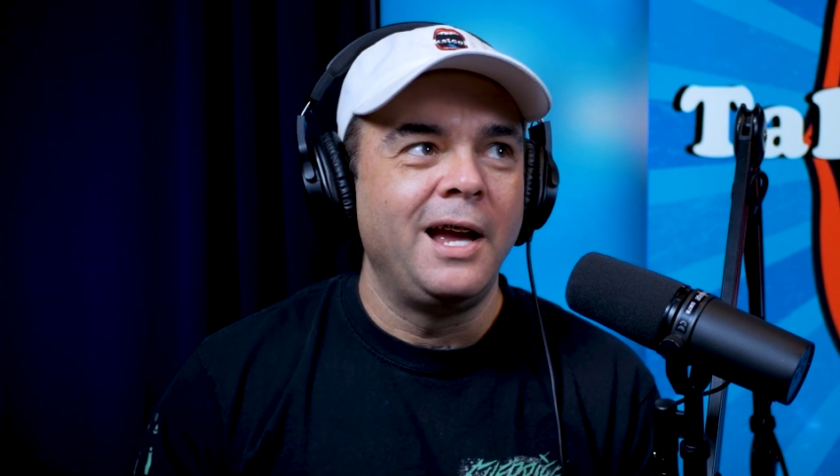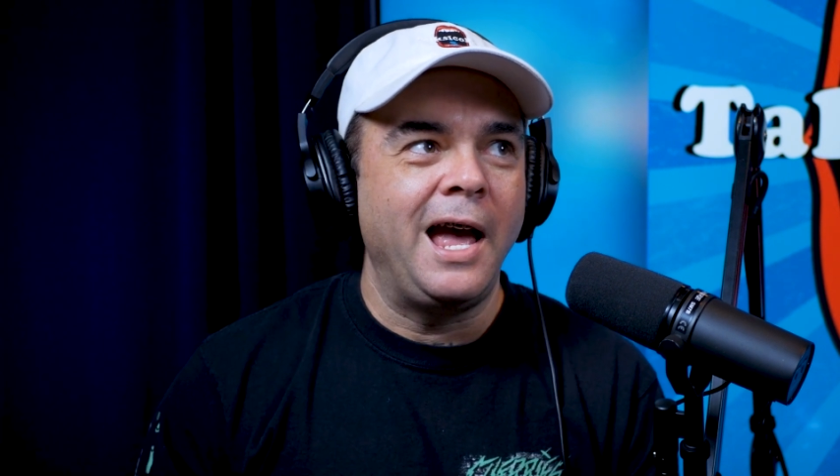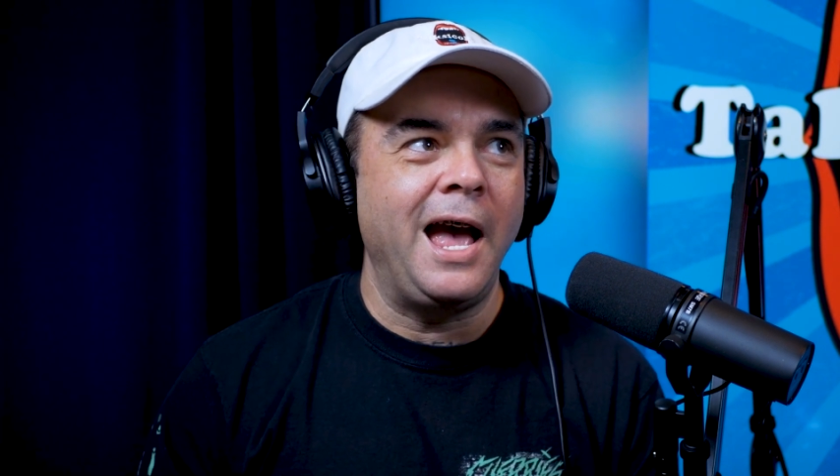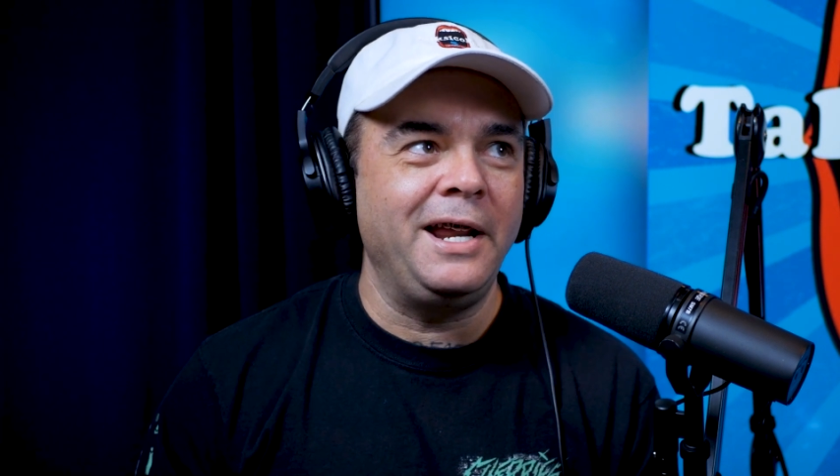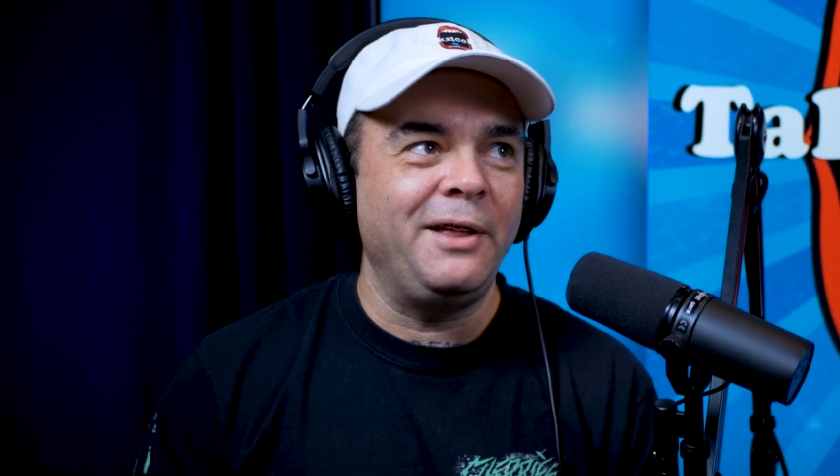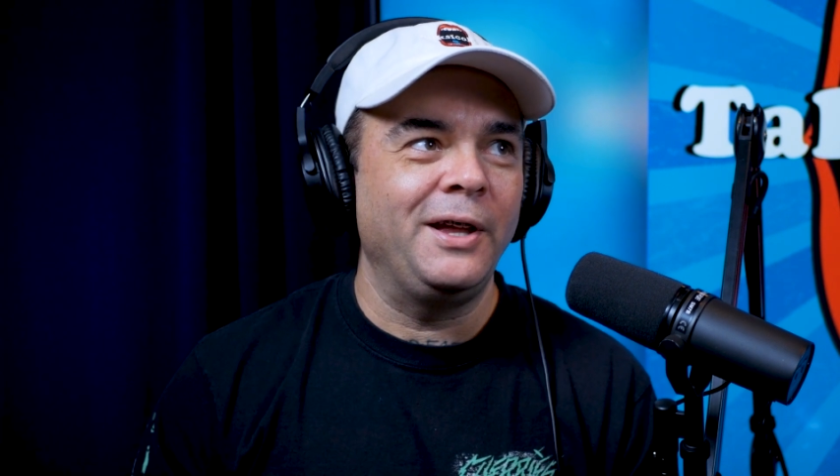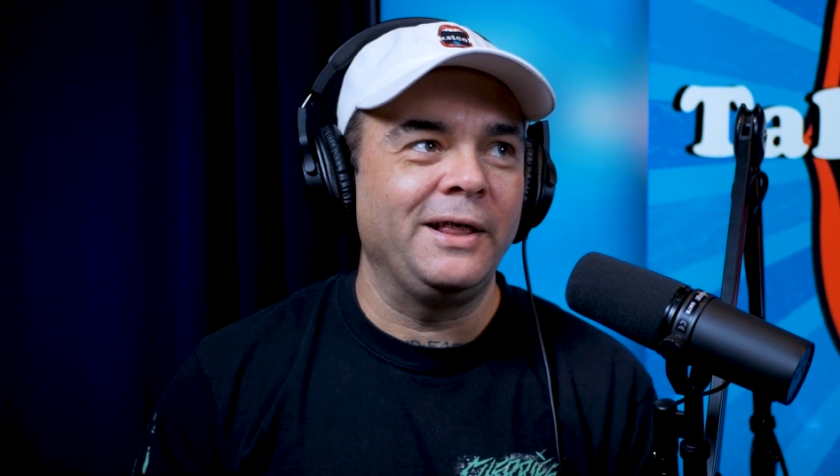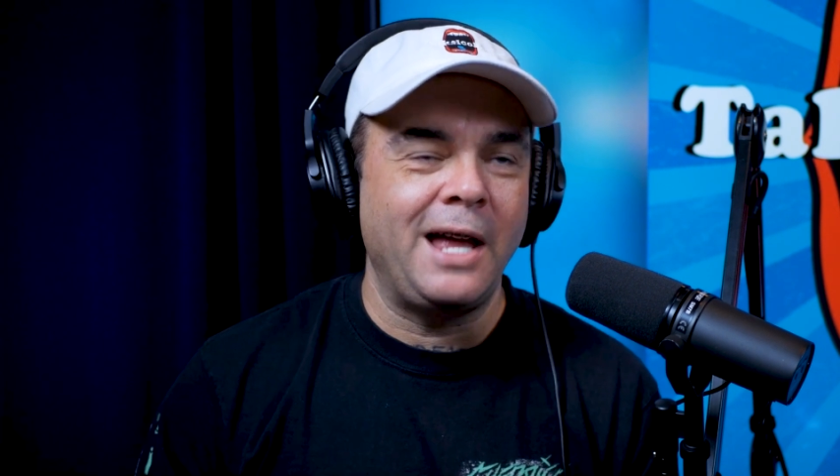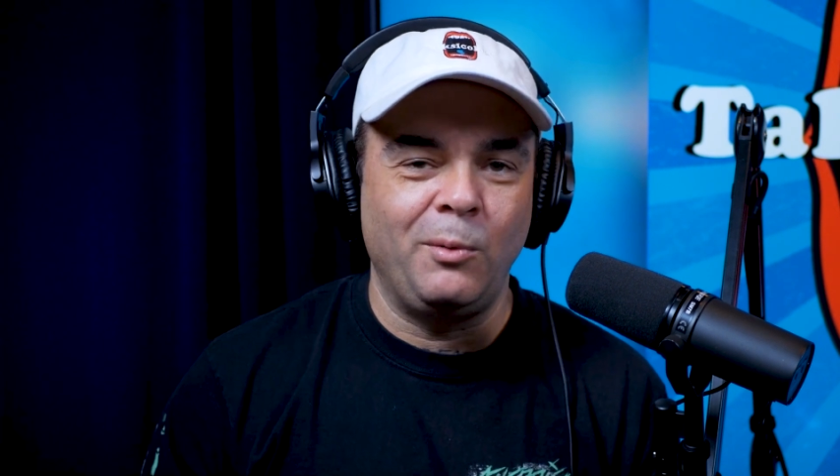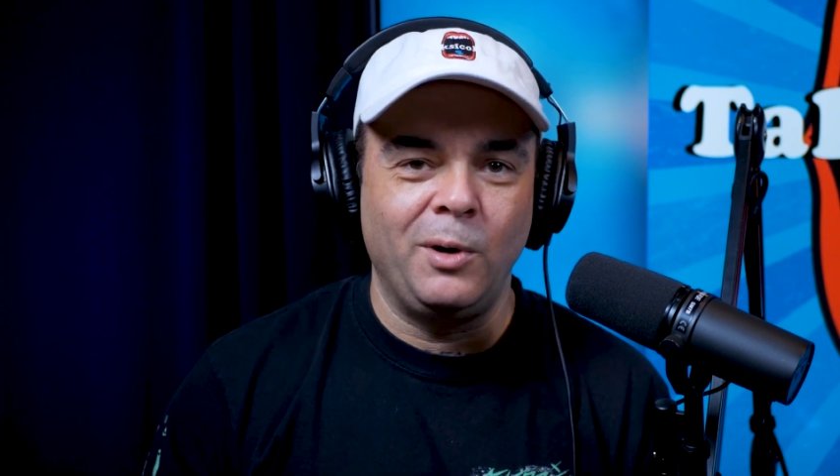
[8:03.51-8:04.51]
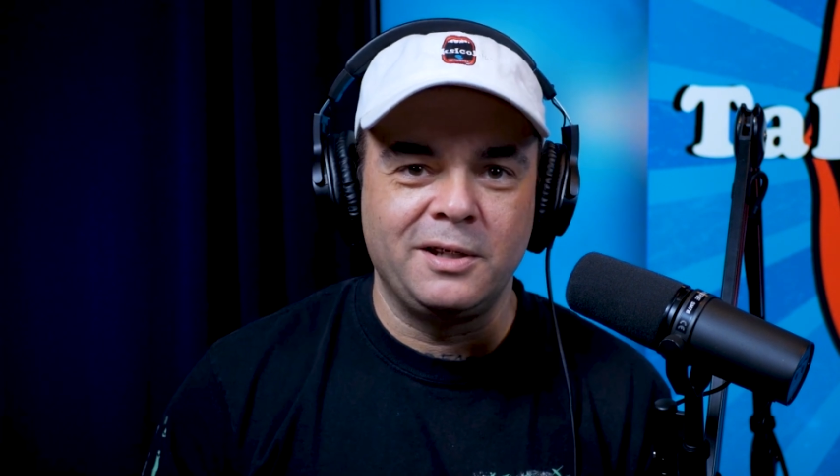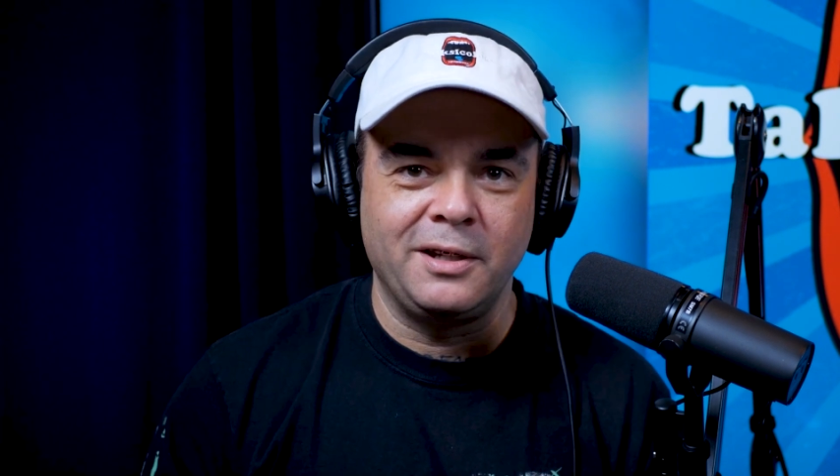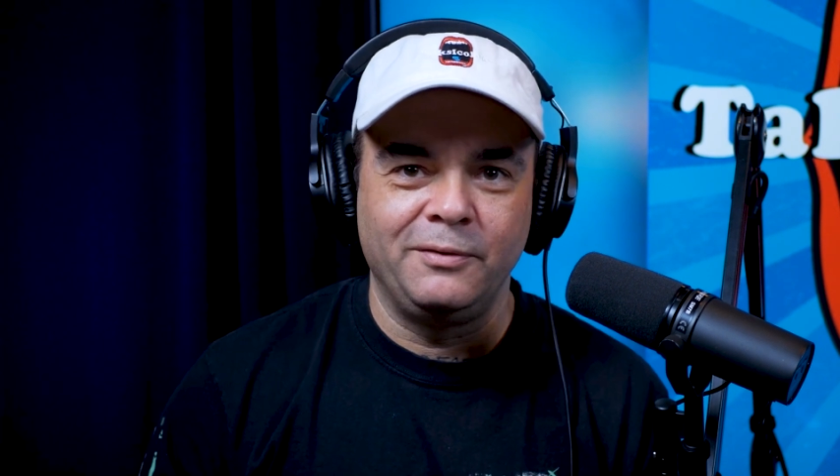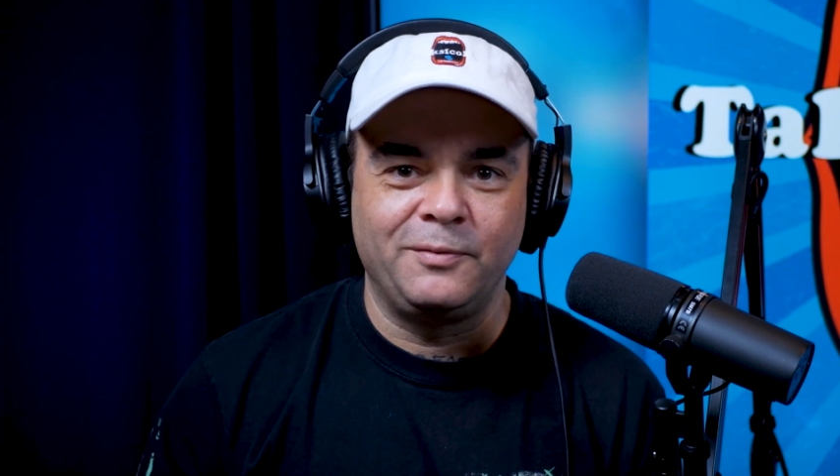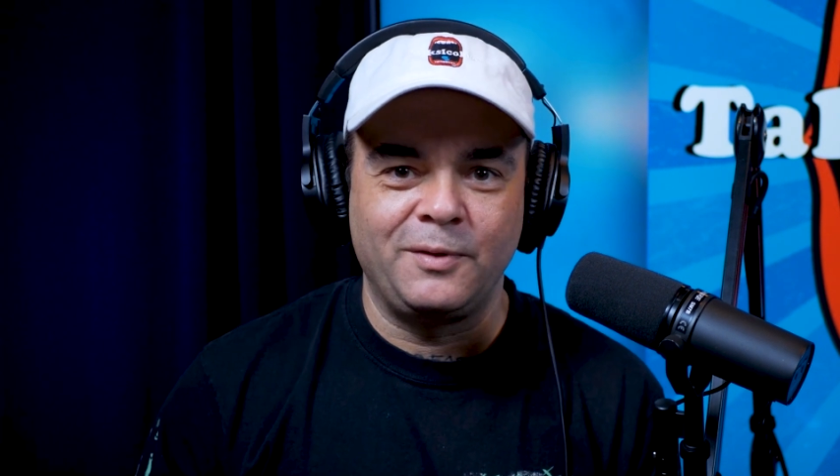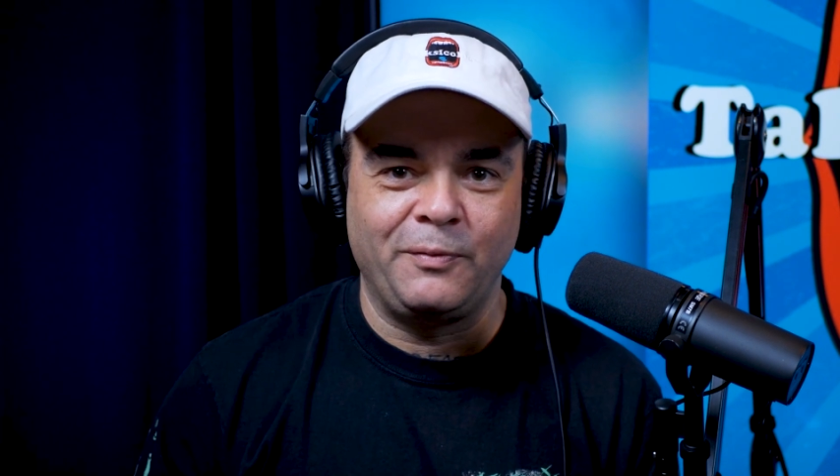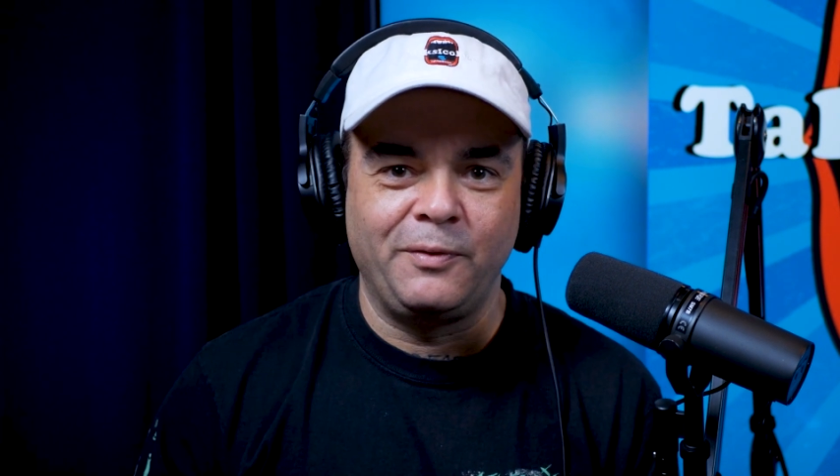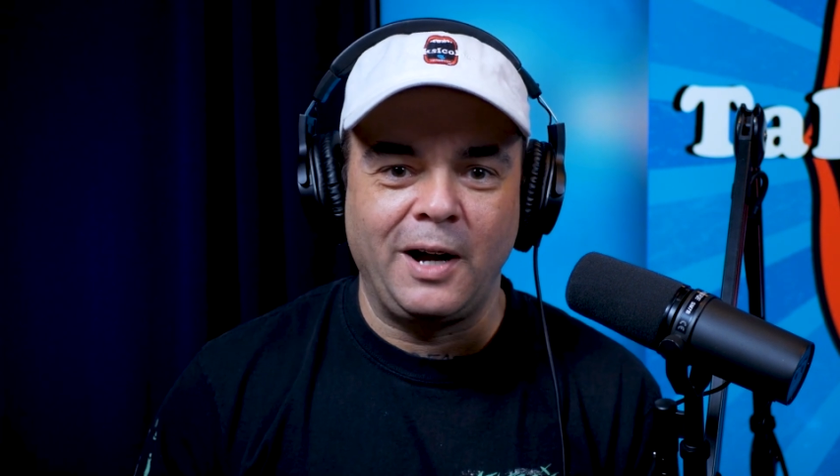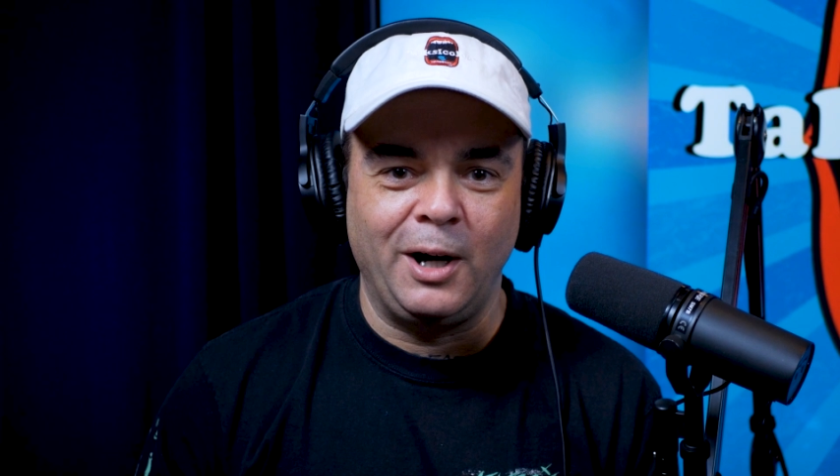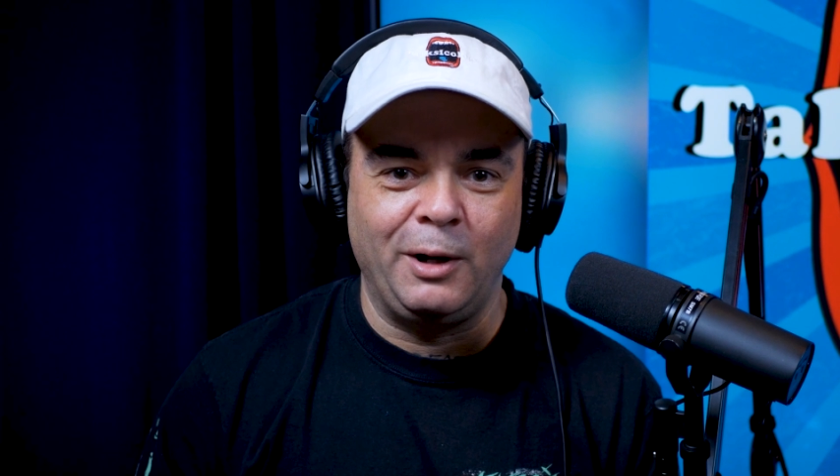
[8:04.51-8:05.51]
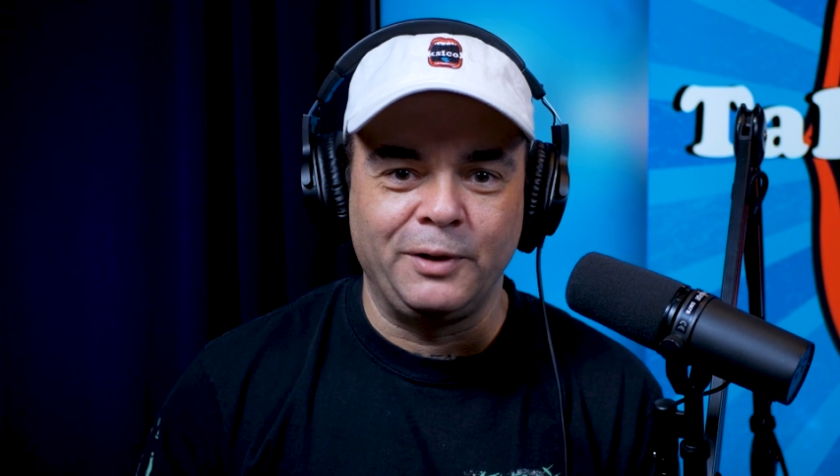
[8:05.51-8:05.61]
anything that was involved.